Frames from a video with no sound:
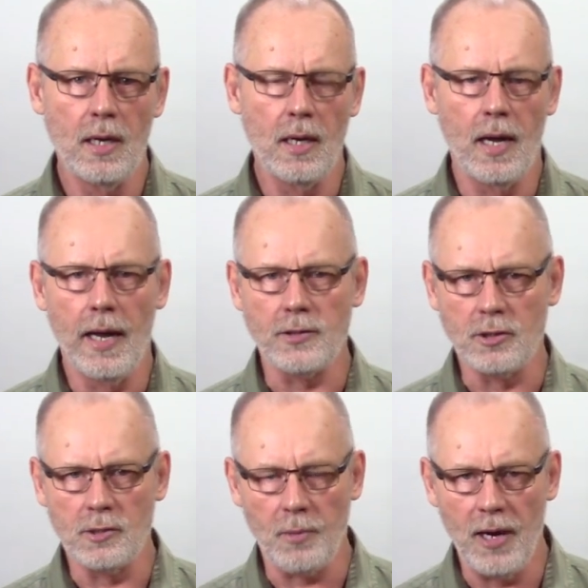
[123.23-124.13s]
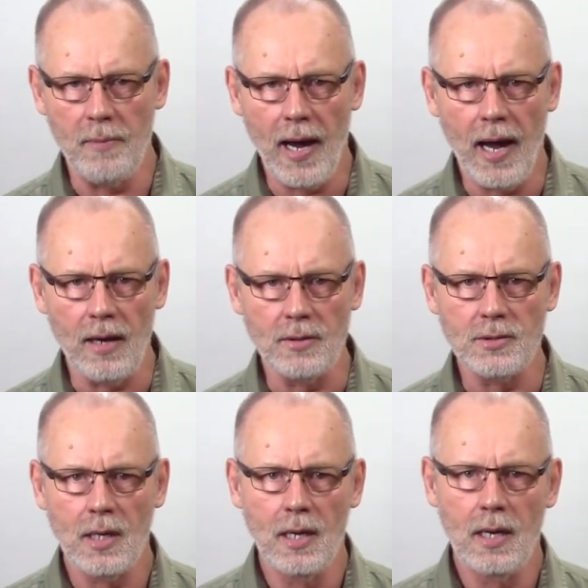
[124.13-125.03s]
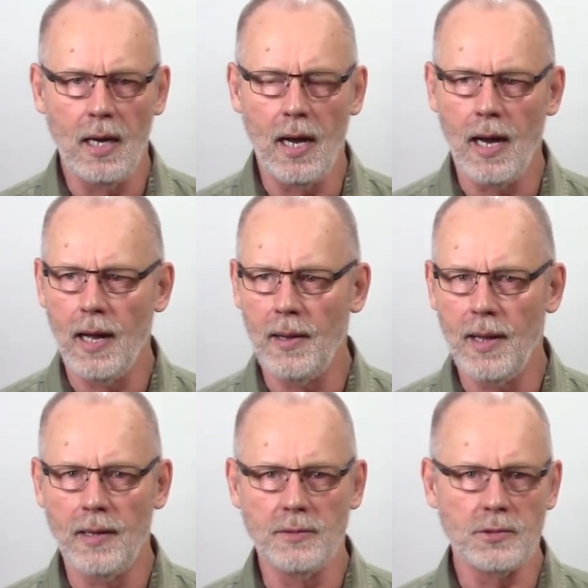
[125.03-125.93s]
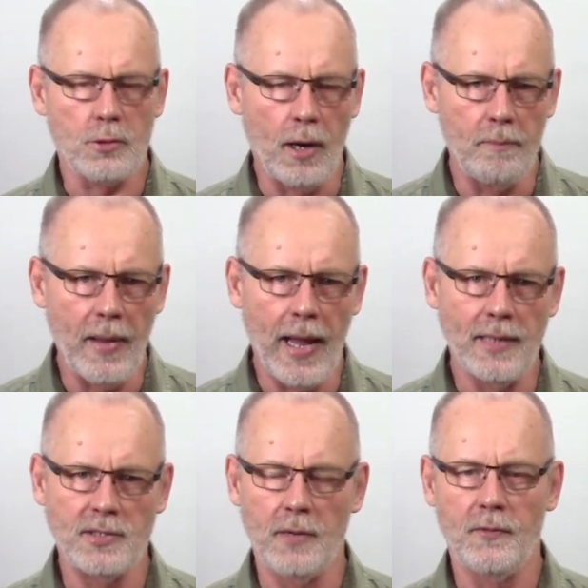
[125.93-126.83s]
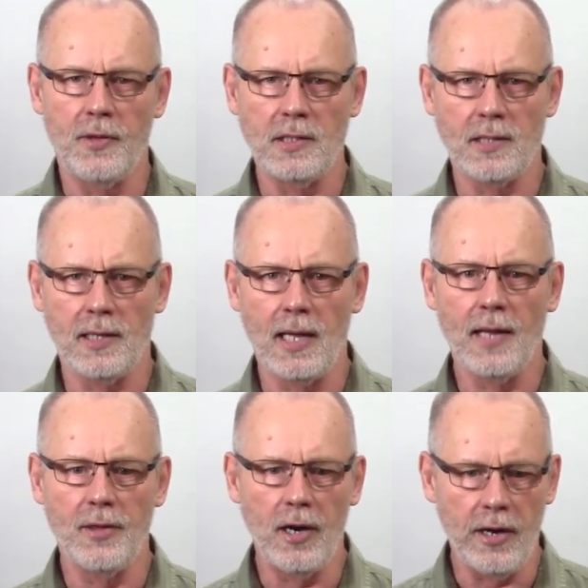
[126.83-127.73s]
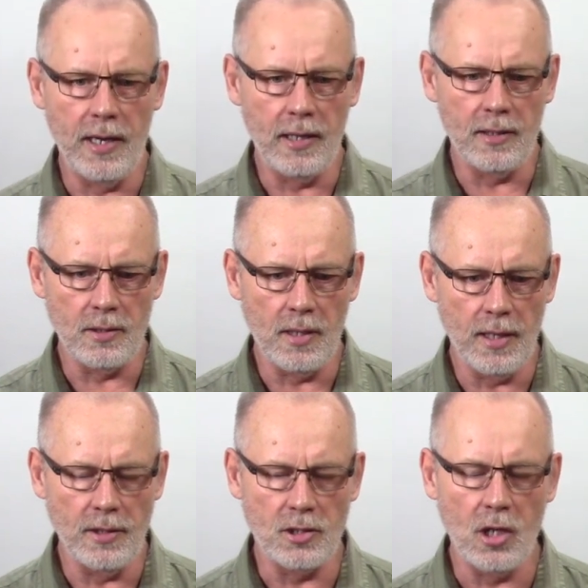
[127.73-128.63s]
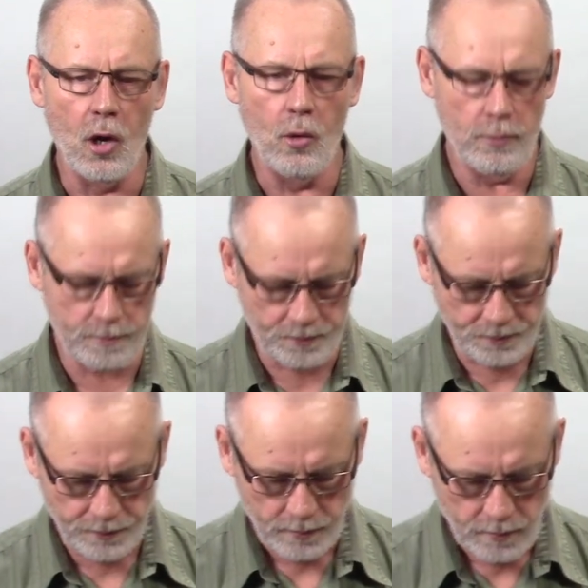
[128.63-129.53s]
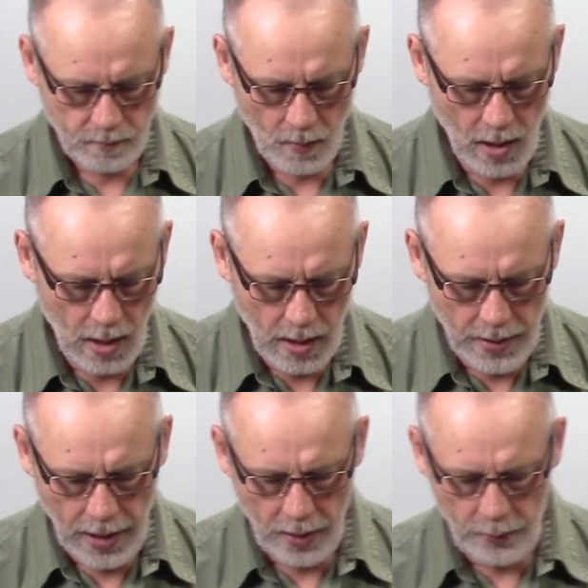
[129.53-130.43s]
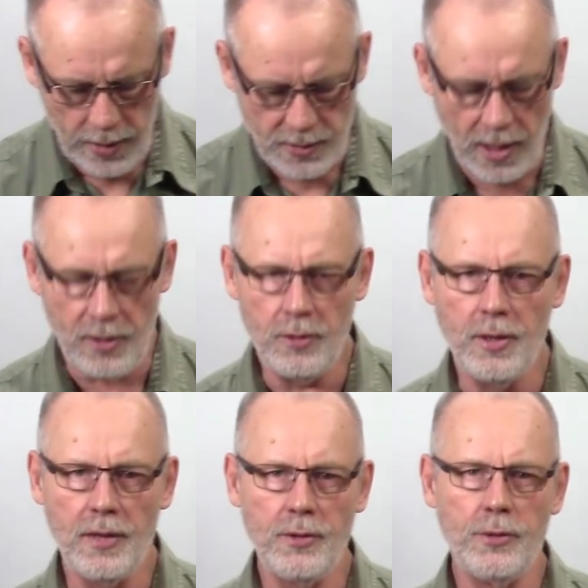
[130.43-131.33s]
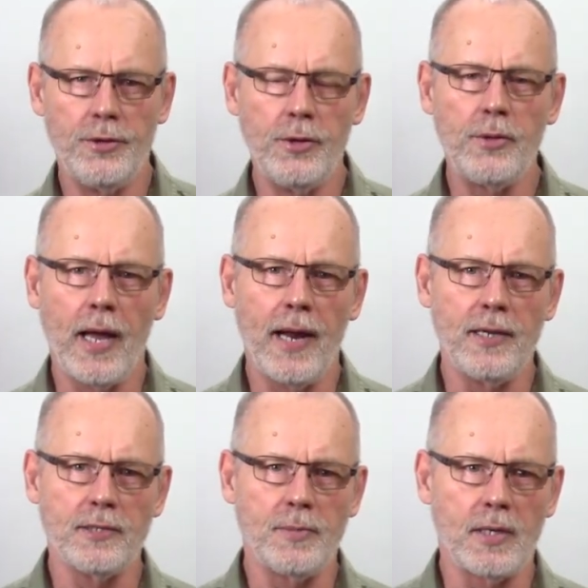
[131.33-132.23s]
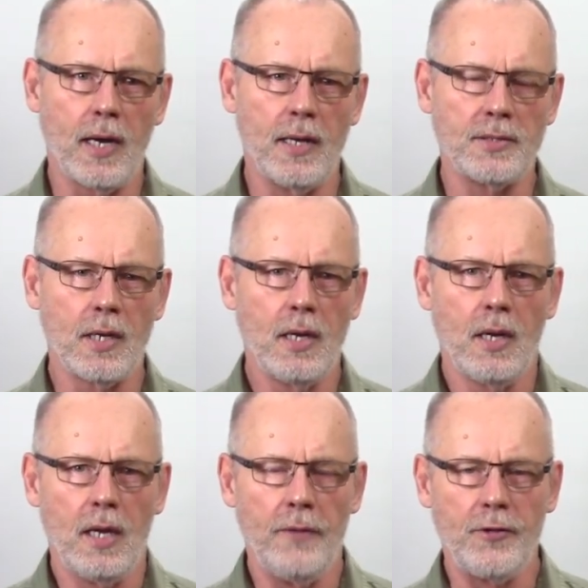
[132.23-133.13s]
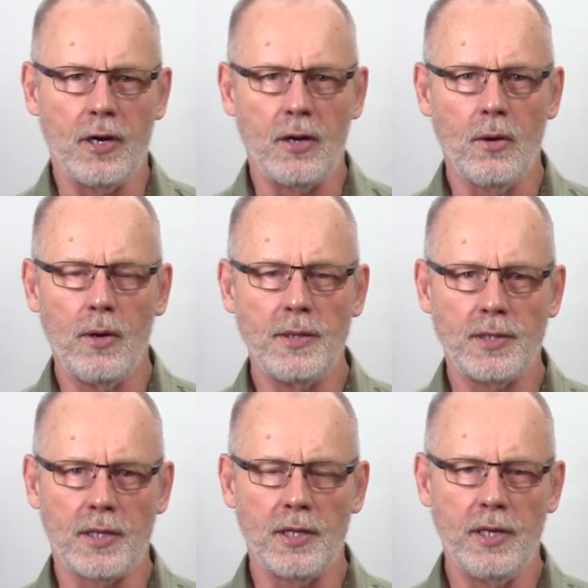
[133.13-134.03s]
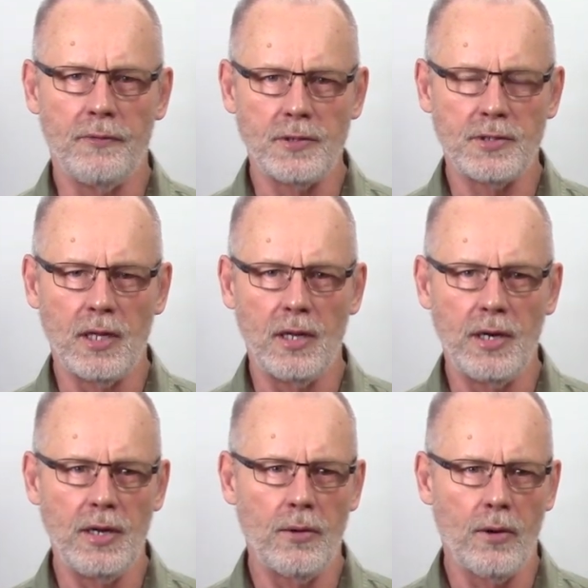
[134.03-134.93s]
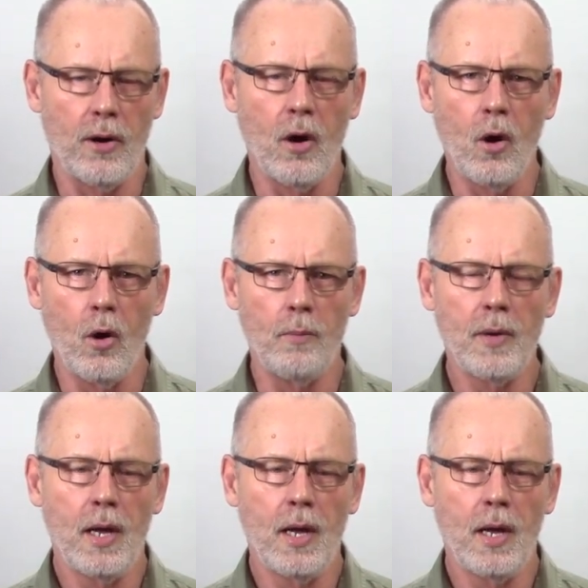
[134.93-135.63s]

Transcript: uh, extra spray bottles, uh, and scrub pads, different things like that there in the, in the tote. Now the reason that you, you do that is because if you're going to go into clean a facility or a home,